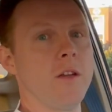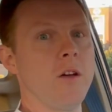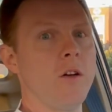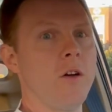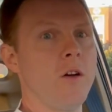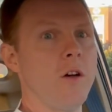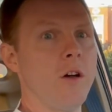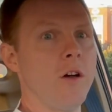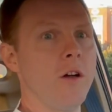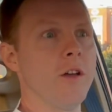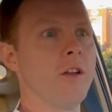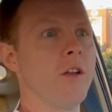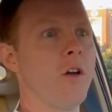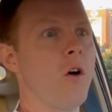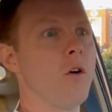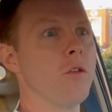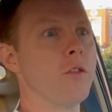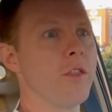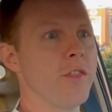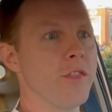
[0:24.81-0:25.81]
on
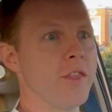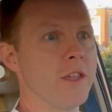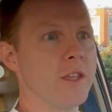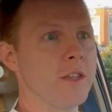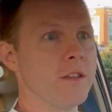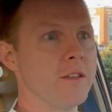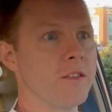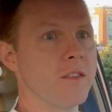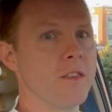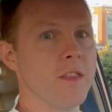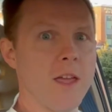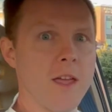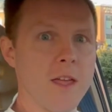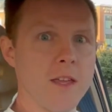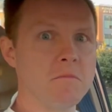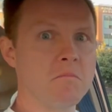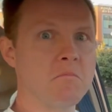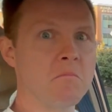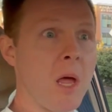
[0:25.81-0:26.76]
all the things that